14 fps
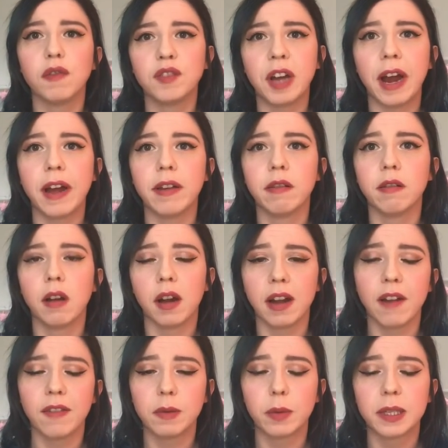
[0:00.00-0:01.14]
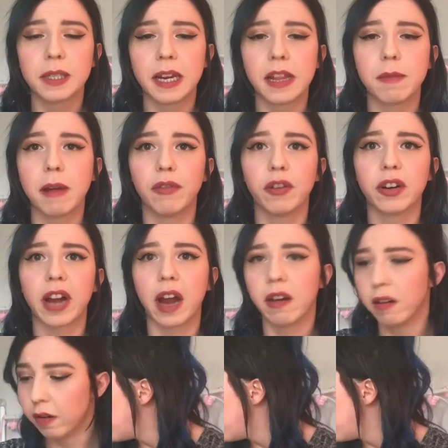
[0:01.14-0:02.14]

of 10 and I never want to see them ever again.